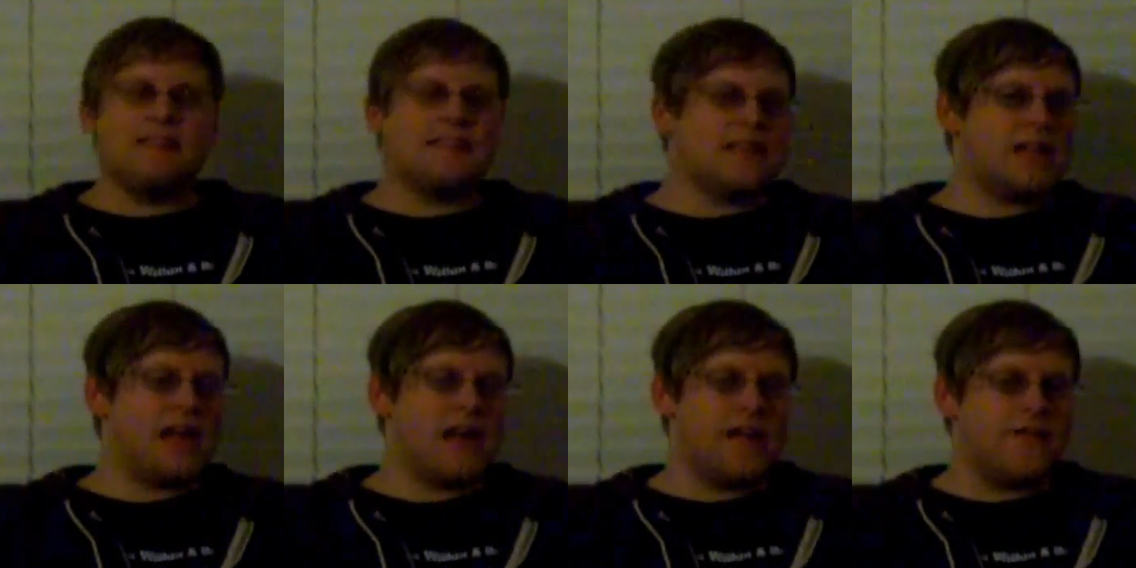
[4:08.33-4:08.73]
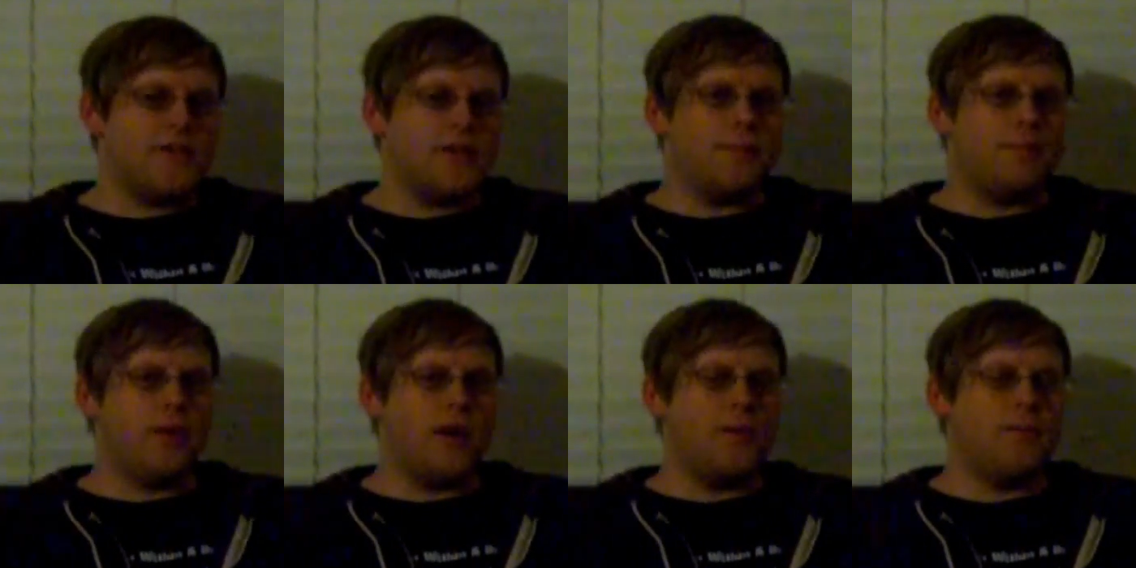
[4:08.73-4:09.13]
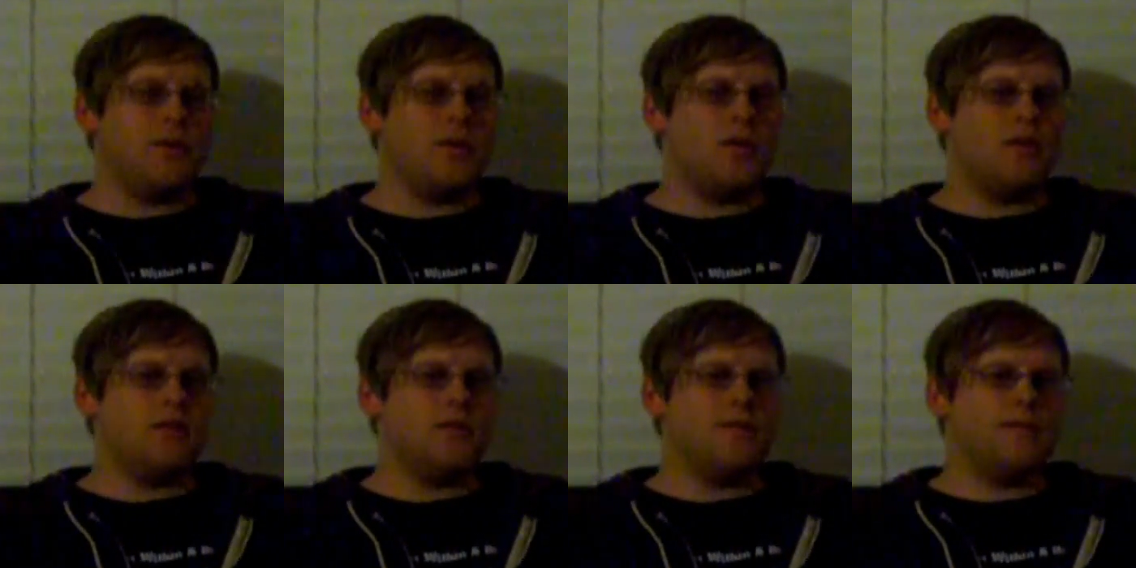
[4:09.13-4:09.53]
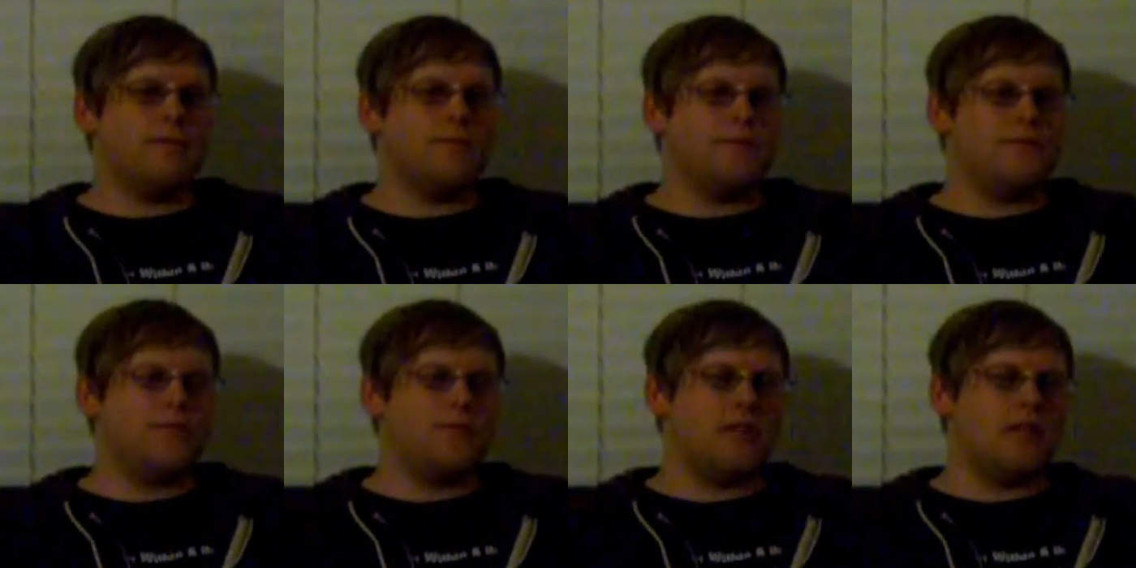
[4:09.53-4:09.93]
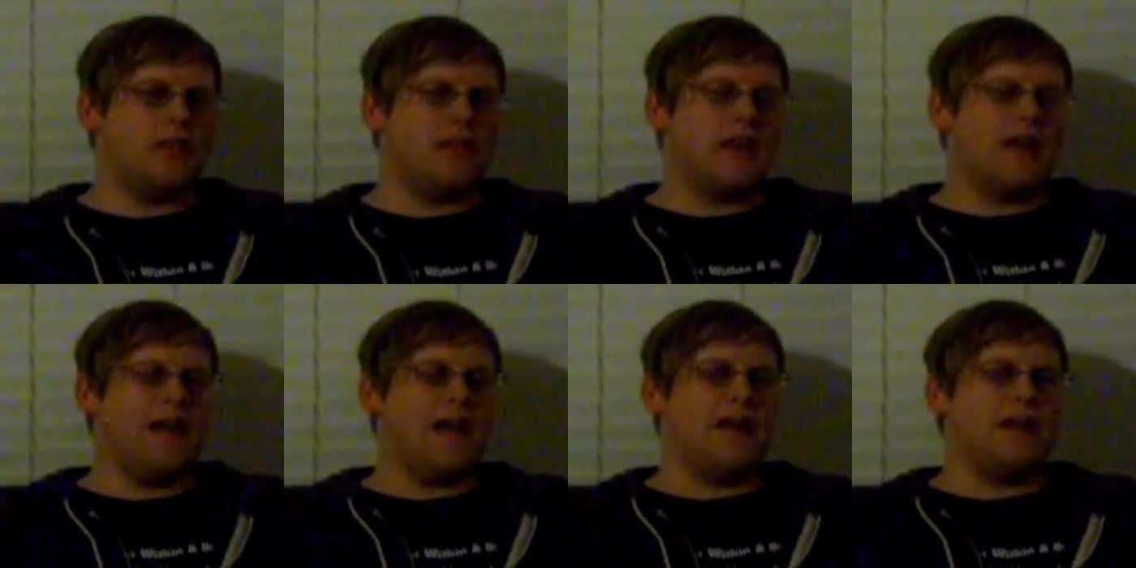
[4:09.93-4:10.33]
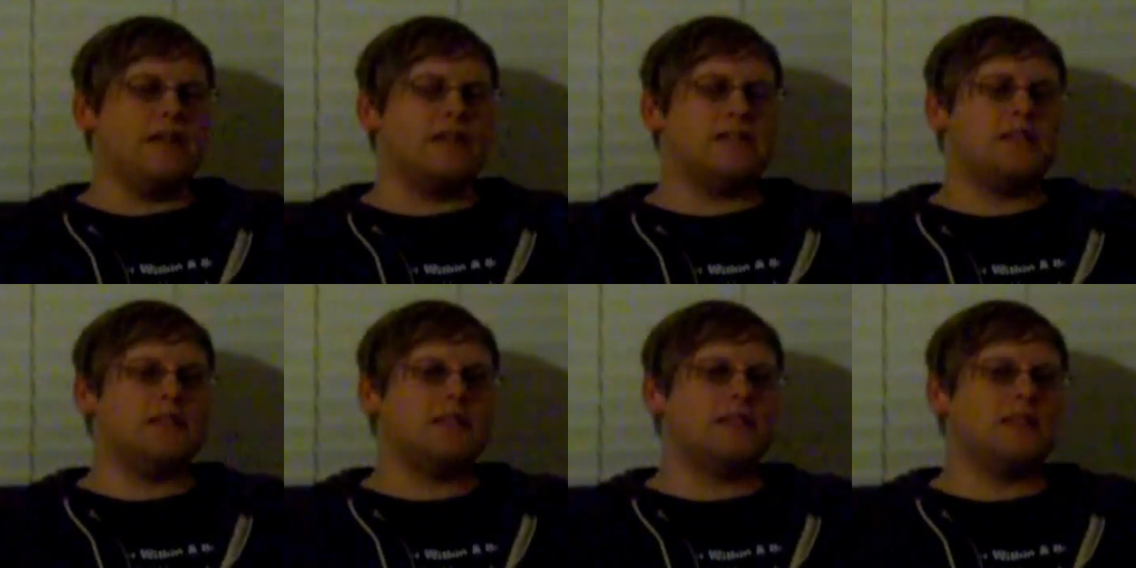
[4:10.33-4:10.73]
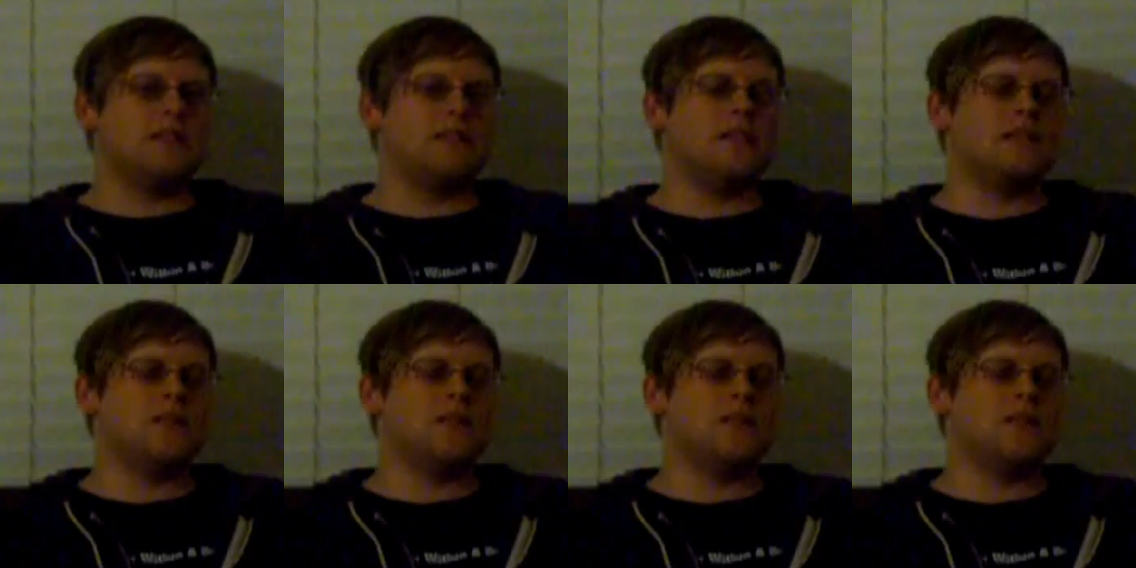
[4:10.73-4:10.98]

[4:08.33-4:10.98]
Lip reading: is kind of a bummer that